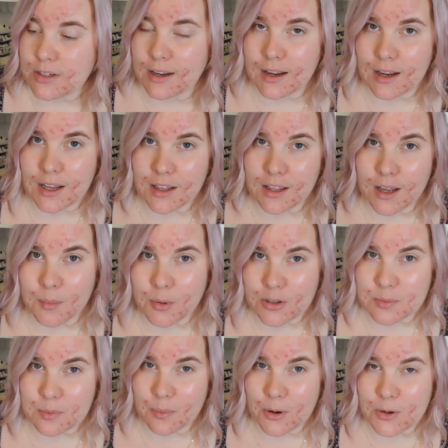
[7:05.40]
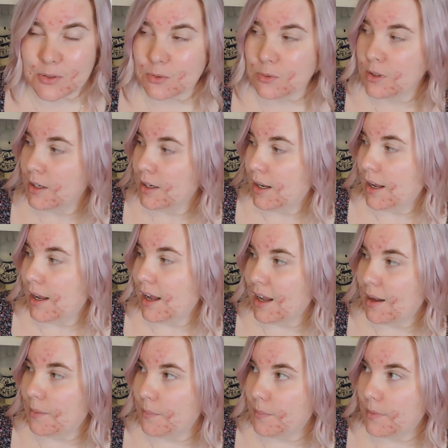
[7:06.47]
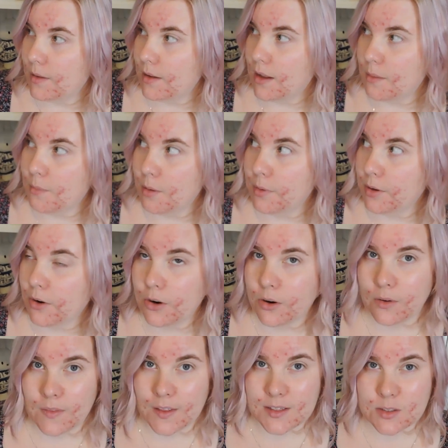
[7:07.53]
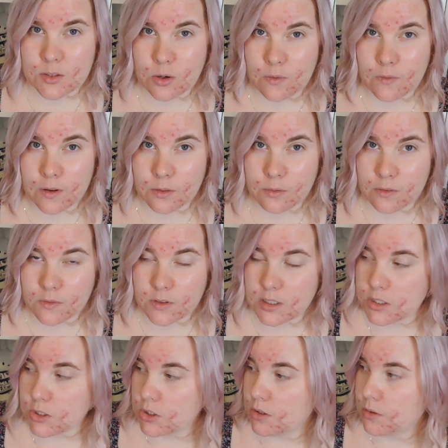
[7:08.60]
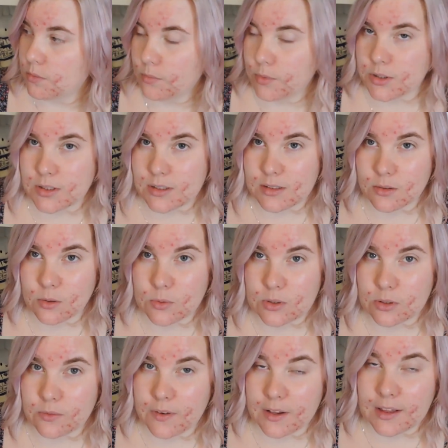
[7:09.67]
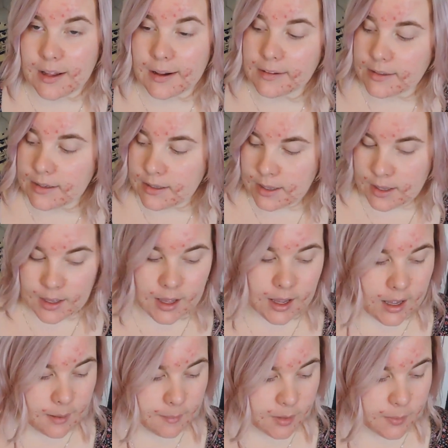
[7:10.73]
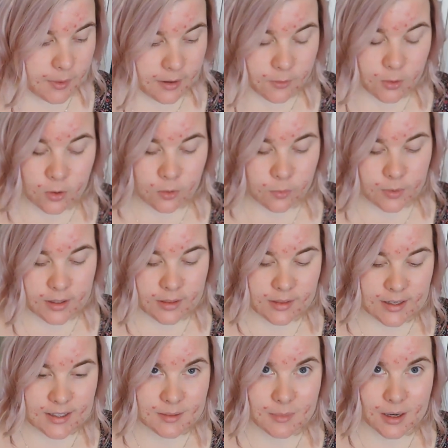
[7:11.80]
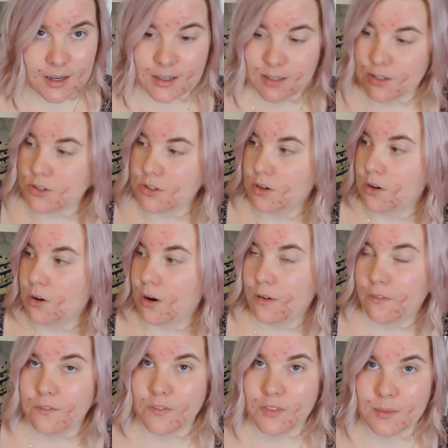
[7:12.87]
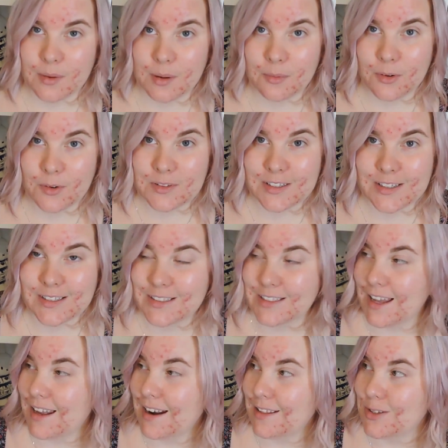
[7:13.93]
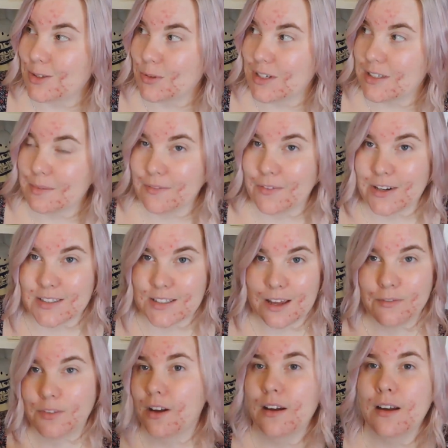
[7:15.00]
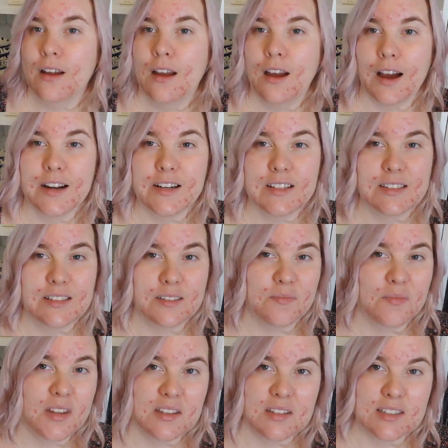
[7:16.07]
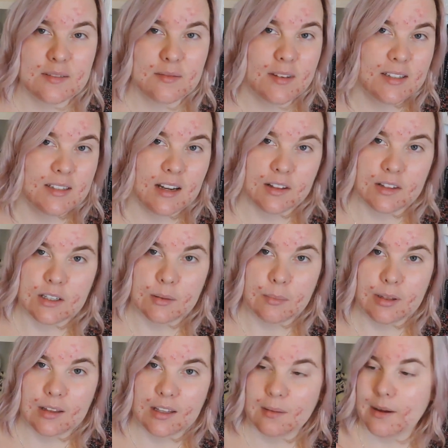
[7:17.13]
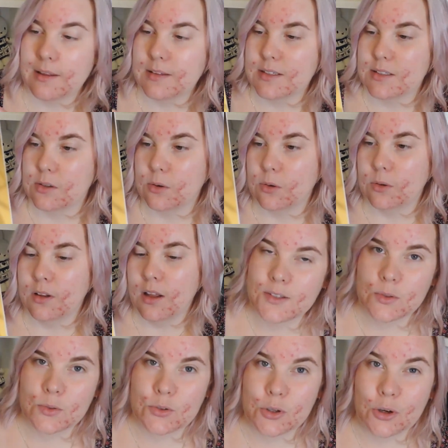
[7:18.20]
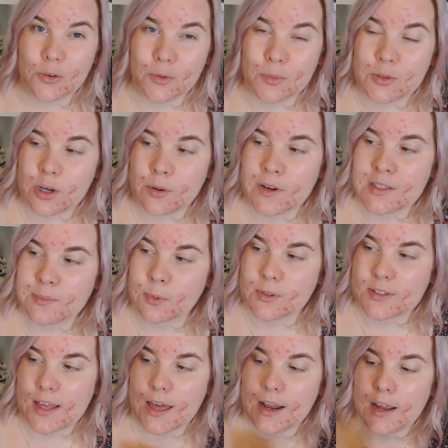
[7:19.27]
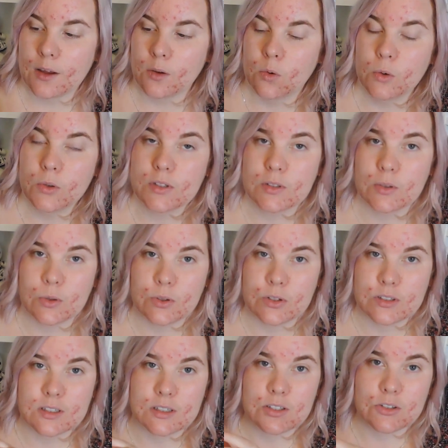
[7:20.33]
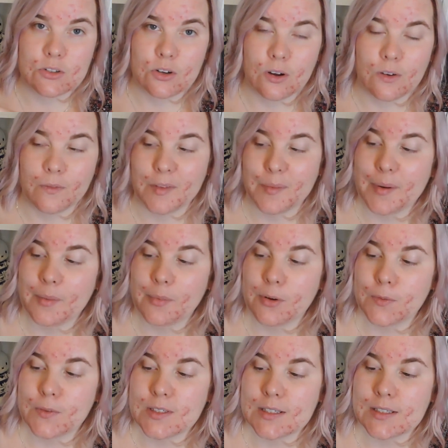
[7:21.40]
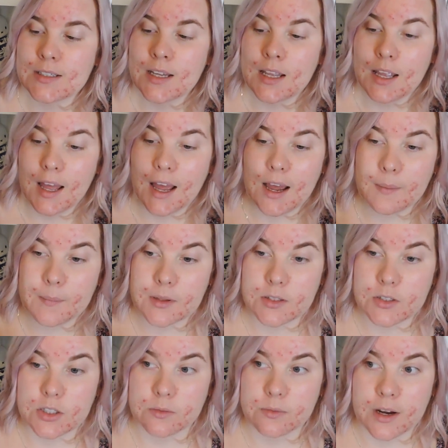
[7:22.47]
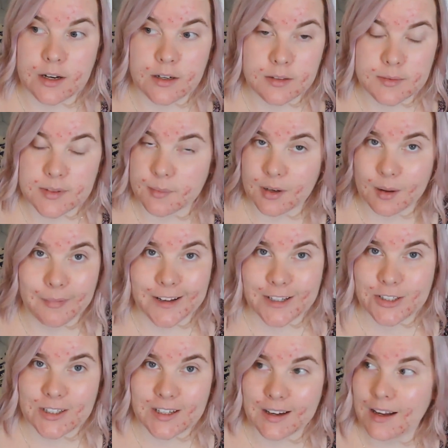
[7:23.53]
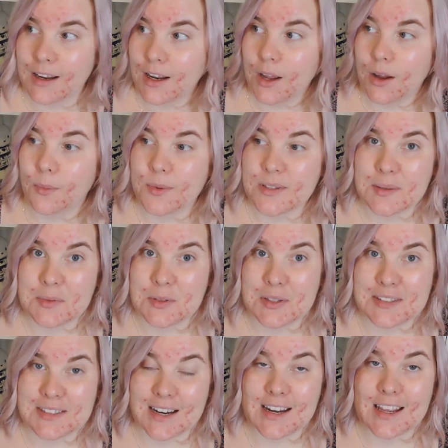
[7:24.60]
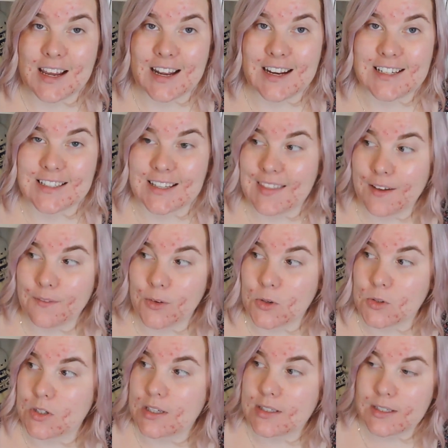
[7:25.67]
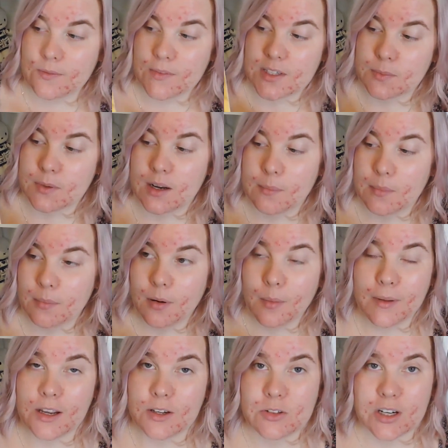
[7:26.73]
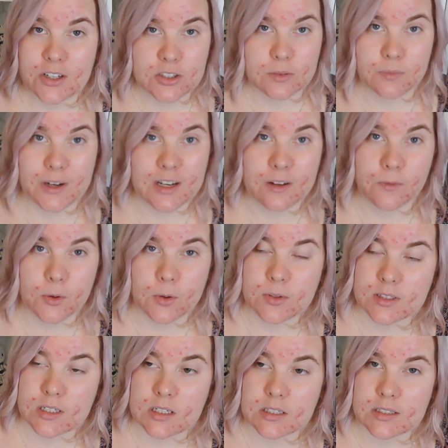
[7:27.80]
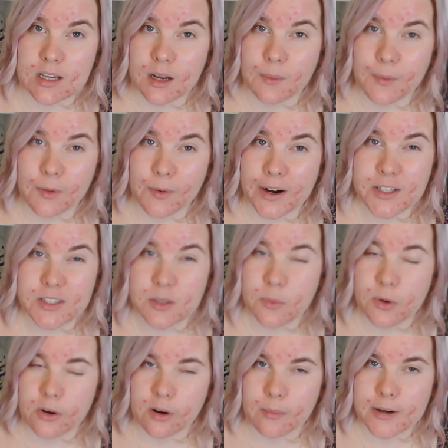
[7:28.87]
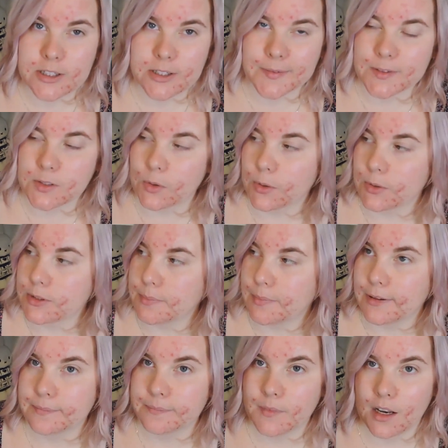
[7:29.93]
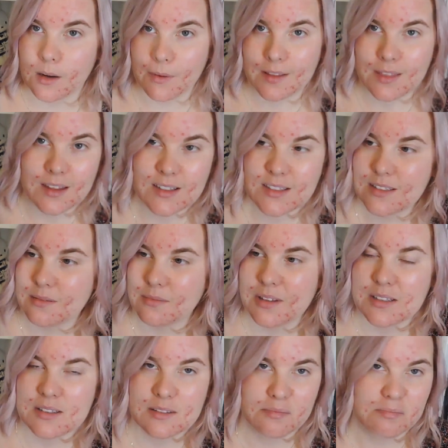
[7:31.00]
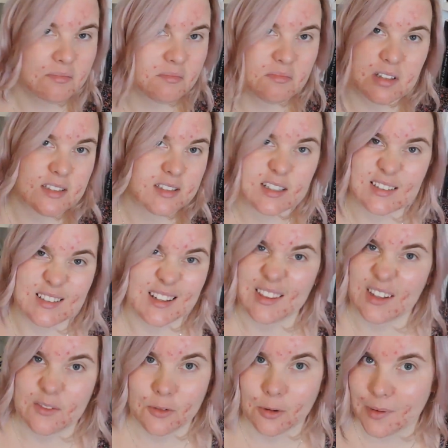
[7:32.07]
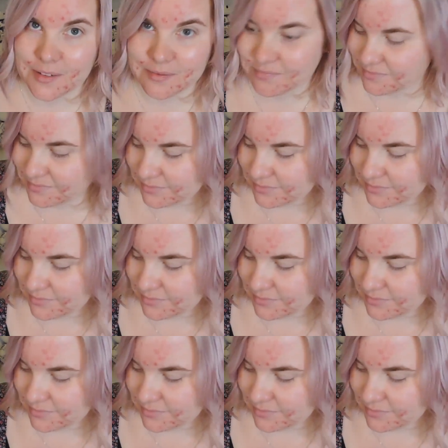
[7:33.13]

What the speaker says: A Modest Proposal a moment ago. That's the Dover Thrift edition, which is also fairly ugly, but the one I've gone with is my edition of Metamorphosis and Other Stories by Franz Kafka. There's nothing appealing about this at all. I saw Jo from Jo Reads Books had a gorgeous edition of the Metamorphosis that she read sometime last year. It was absolutely stunning. I need to get that version instead of this one, but probably I should actually read it first and decide whether I actually want it on my shelves or not. But anyway, this does nothing for me.